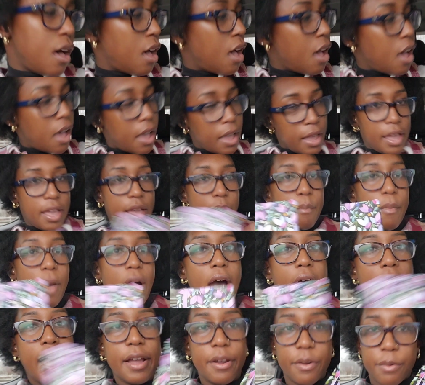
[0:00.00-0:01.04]
uh, in
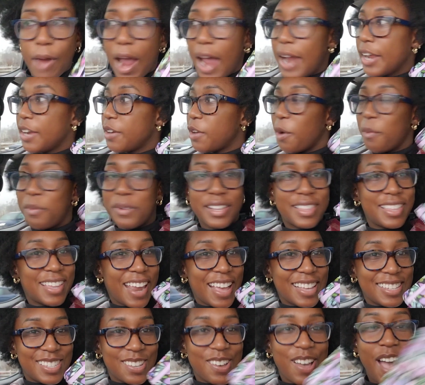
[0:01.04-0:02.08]
my writing notebook that
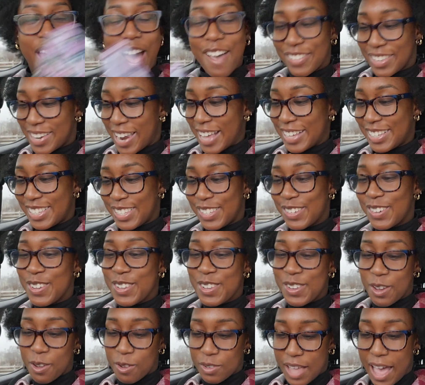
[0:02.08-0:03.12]
I still have that I still
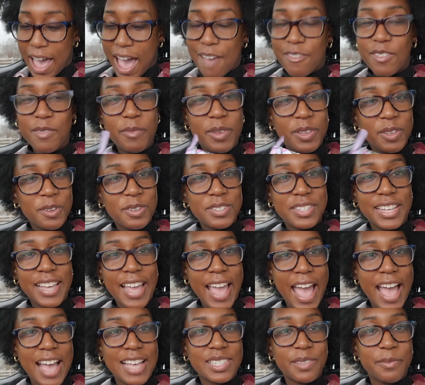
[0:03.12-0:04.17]
use. I haven't been using
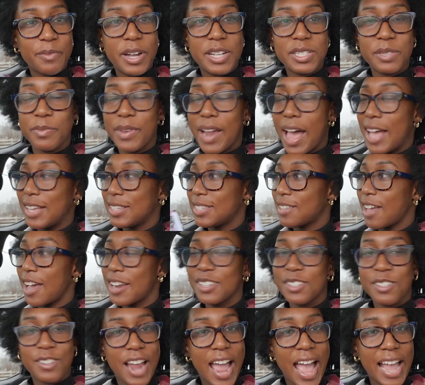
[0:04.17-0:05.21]
it as much, but I
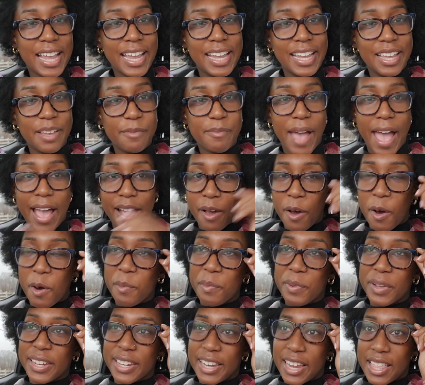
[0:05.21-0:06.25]
started cracking it back
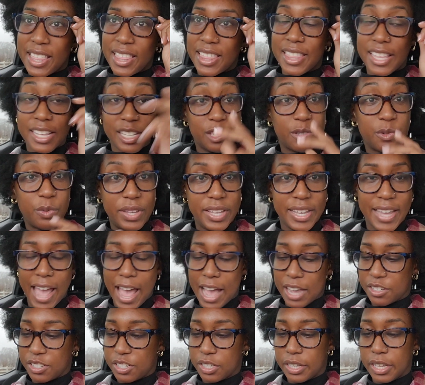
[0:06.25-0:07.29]
open this week
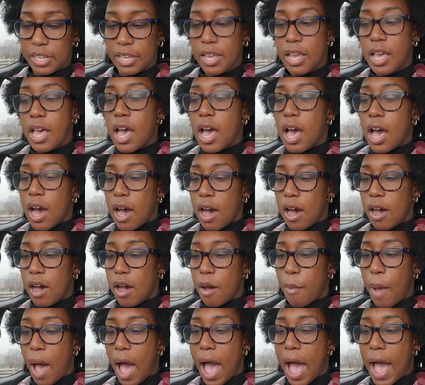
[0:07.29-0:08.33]
actually.
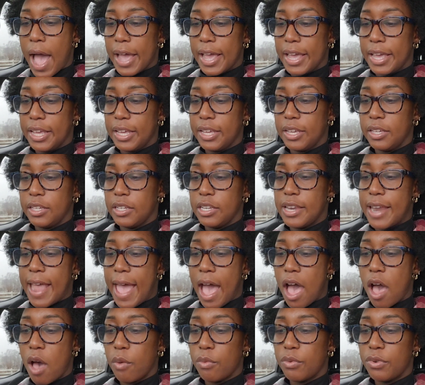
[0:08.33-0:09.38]
Um, I
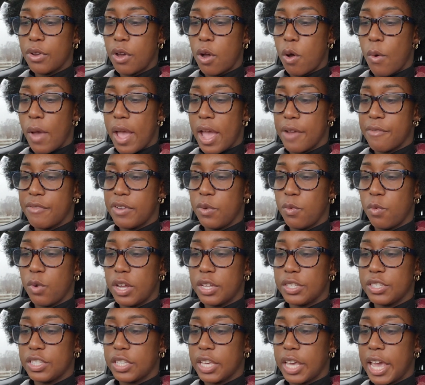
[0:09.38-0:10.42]
now know
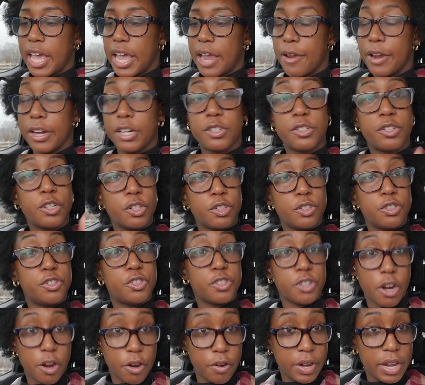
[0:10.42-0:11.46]
everyone's character
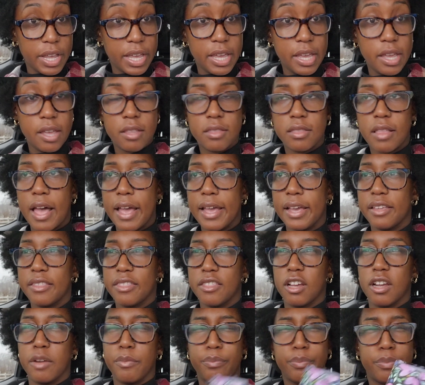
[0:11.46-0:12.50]
journey, like
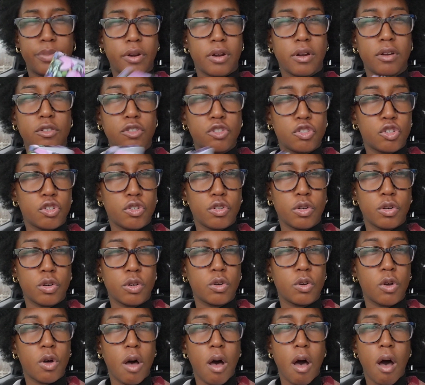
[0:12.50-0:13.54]
their
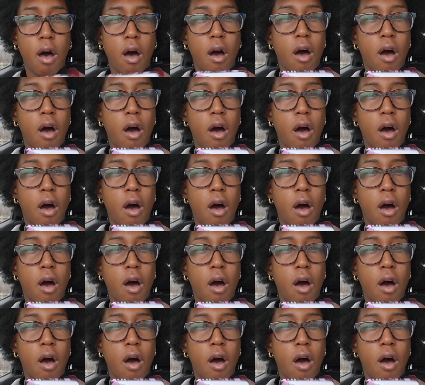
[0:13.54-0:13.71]
personal